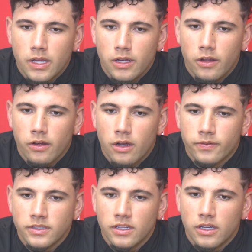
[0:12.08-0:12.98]
you know, their
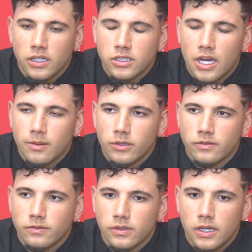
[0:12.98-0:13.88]
offense did a good job
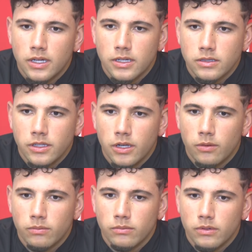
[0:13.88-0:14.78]
of, you
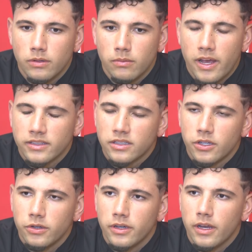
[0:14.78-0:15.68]
know,
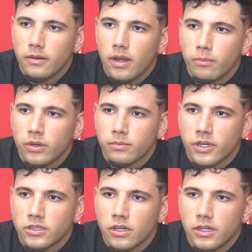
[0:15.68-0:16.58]
executing and putting
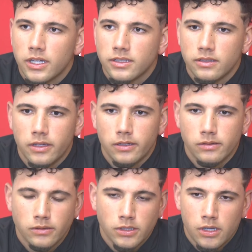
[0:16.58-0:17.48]
pressure on us. And then,
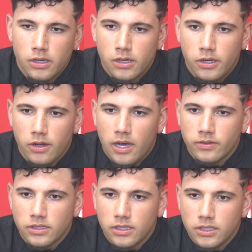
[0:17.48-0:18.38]
you know,
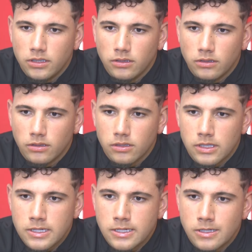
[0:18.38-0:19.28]
obviously,
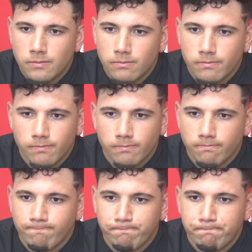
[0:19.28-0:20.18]
you
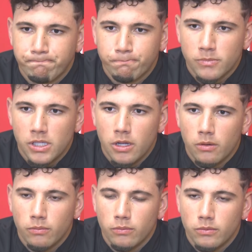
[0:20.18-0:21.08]

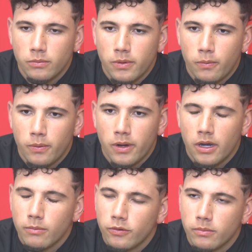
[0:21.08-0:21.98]
know, we
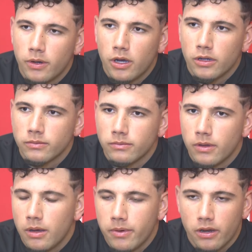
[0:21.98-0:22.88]
wanted to move the ball
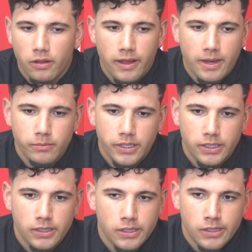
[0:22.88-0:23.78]
better than that.
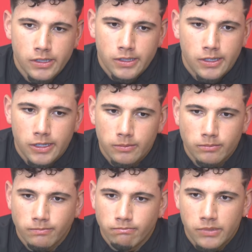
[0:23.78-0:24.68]
But
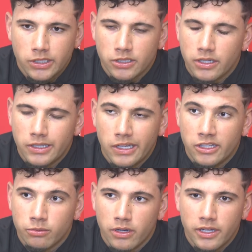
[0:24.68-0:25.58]
it
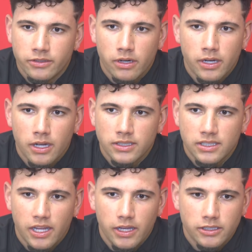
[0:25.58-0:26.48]
is what it is right now. It
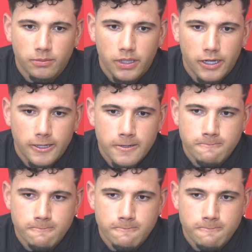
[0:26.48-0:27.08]
stings. But,